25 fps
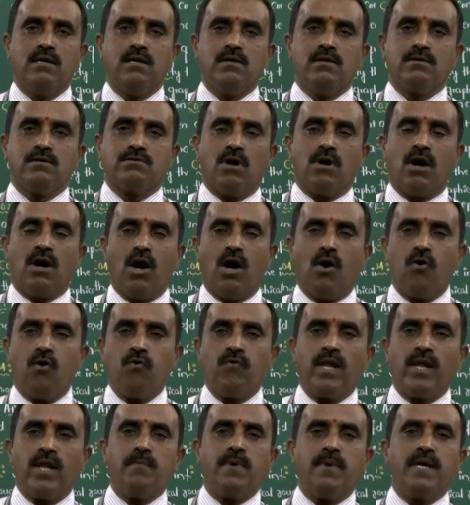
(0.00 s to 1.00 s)
So how
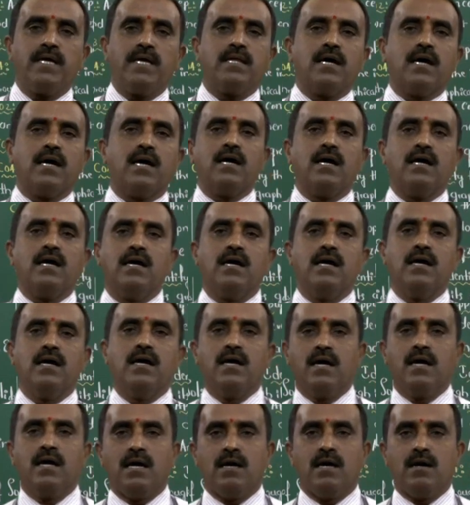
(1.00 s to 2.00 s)
will be the
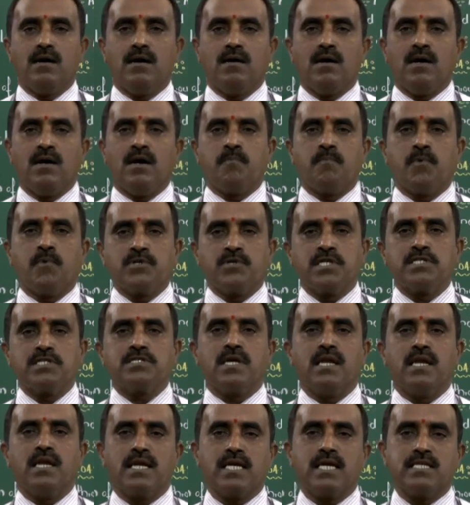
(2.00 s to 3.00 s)
position
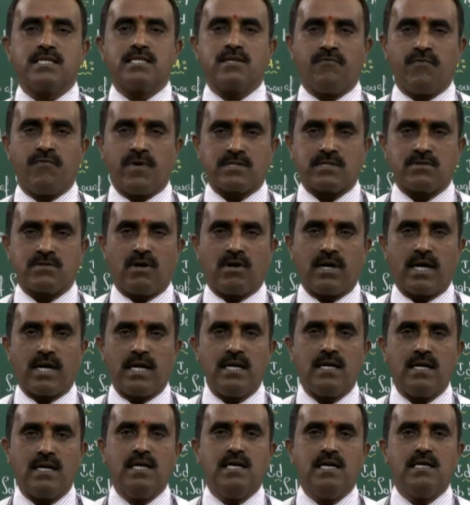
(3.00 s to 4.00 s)
in case of first
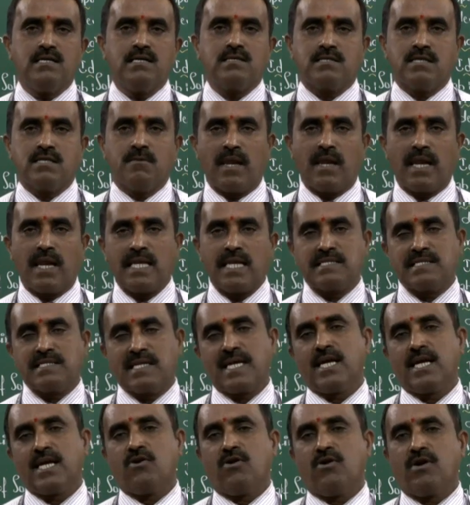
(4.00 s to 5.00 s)
quadrant, similarly
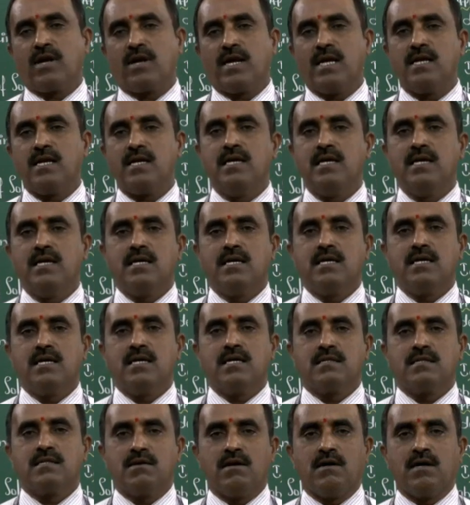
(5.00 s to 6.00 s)
second quadrant,
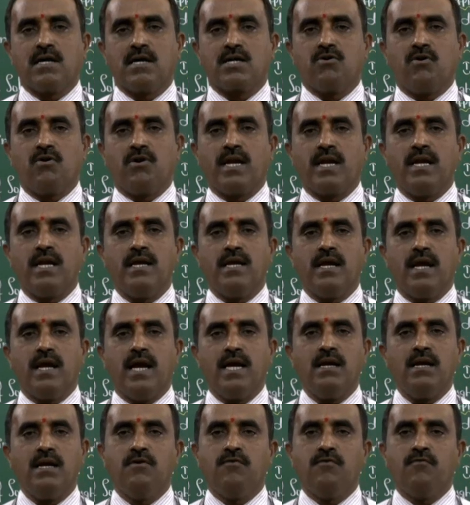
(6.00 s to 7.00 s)
third quadrant,
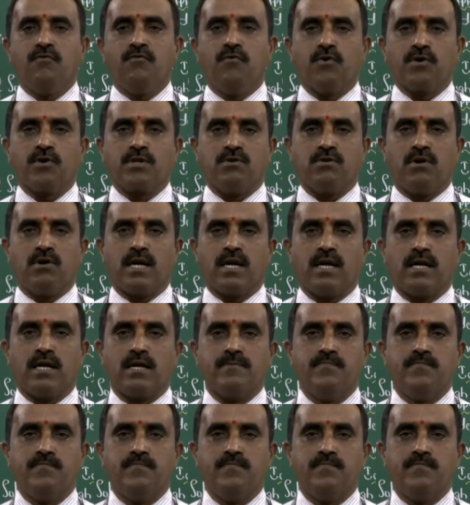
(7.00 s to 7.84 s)
and fourth quadrant.